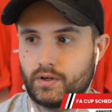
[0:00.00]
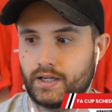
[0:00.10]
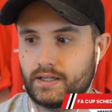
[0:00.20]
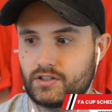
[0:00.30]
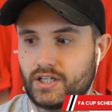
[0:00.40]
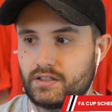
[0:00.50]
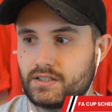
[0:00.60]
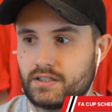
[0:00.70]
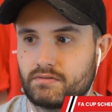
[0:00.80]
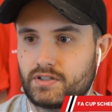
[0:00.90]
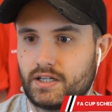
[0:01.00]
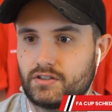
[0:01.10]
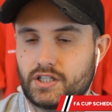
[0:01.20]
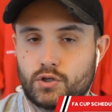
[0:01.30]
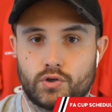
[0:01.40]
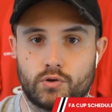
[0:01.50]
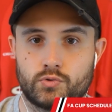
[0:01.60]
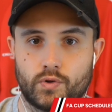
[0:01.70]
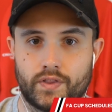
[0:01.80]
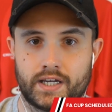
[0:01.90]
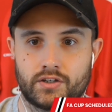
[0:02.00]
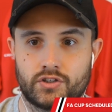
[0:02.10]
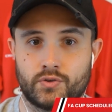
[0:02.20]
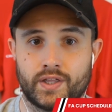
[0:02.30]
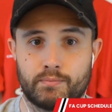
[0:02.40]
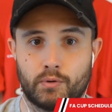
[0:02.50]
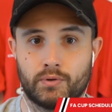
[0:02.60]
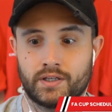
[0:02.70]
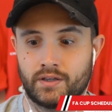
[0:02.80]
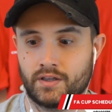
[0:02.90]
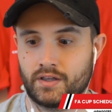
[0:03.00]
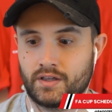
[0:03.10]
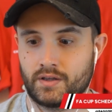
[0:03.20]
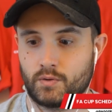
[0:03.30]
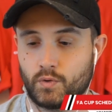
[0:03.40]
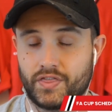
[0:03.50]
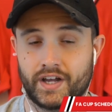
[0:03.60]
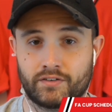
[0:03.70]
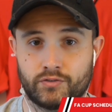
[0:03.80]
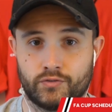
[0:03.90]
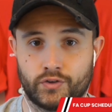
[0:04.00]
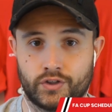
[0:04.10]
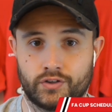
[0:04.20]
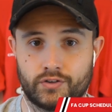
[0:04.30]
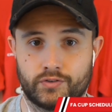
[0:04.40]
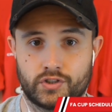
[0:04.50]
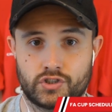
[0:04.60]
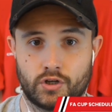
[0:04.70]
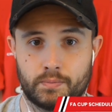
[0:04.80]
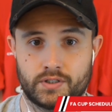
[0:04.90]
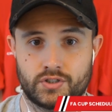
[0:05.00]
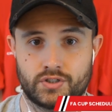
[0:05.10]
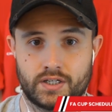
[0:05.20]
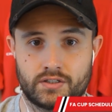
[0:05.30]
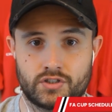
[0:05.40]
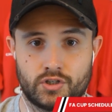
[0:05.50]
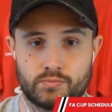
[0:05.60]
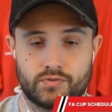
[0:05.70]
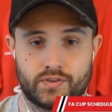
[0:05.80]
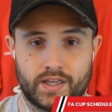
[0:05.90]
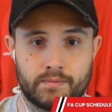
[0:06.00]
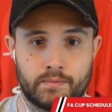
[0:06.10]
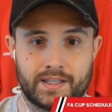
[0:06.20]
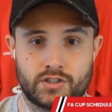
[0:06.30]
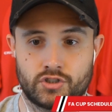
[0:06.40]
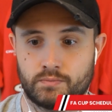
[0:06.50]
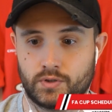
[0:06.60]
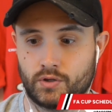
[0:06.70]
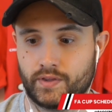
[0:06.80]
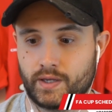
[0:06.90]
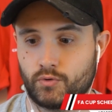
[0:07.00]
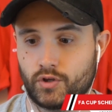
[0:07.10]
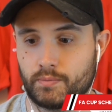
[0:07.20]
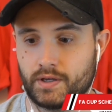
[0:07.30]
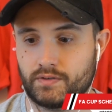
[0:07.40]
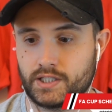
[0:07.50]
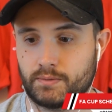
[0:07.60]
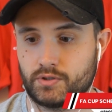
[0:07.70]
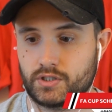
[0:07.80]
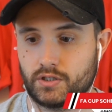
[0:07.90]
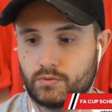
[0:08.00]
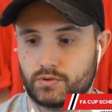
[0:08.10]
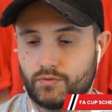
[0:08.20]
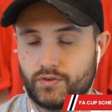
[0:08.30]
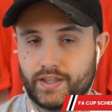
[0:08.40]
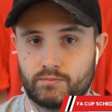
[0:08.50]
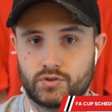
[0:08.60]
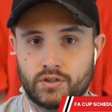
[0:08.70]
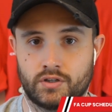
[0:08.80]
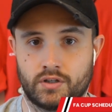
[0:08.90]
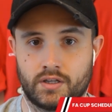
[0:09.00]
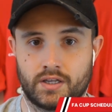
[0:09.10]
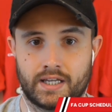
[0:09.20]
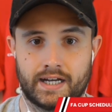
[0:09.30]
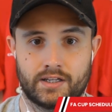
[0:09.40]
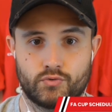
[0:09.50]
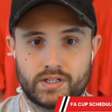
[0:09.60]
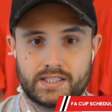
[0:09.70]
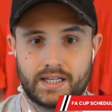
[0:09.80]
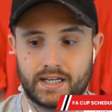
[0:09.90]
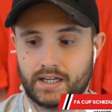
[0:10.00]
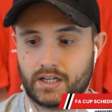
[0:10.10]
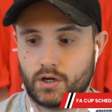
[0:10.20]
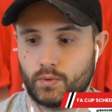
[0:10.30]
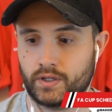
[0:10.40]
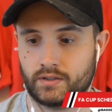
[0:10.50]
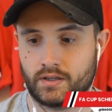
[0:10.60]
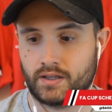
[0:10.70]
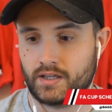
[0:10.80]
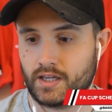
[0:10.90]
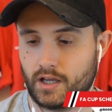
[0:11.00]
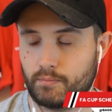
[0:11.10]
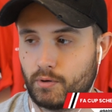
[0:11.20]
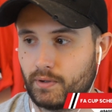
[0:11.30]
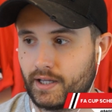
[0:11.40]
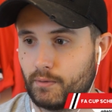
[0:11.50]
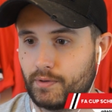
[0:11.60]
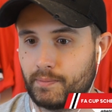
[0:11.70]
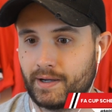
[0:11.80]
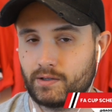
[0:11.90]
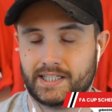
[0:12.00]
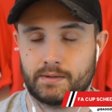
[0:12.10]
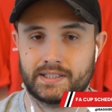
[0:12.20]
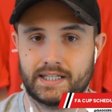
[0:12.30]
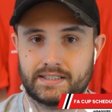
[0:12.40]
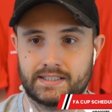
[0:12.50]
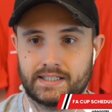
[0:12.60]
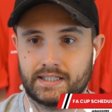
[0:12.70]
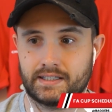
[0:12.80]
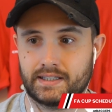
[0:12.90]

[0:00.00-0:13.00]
Uh, Chelsea, Chelsea, who knows what they're going to do? They probably were thankful for the for the stoppage in terms of their momentum. You know, they were on a bit of a slippery slope, so for them to kind of reset and get going, it'll probably help them out. Same as Leicester City.